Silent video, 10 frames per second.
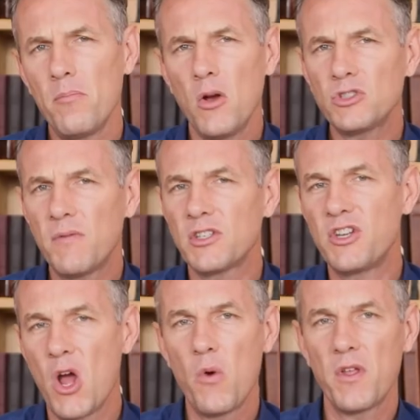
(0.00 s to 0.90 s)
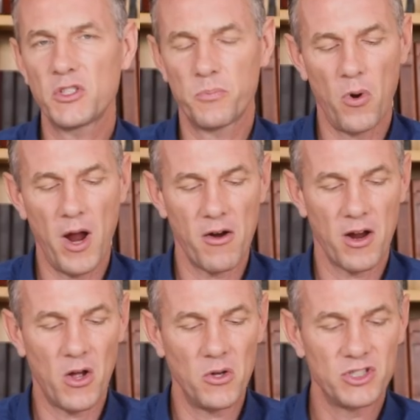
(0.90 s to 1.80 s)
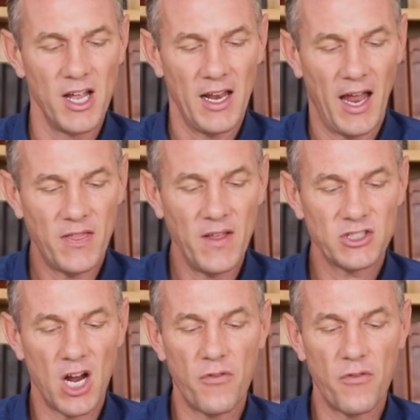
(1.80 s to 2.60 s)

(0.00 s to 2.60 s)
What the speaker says: Most of us know this prayer. It goes like this: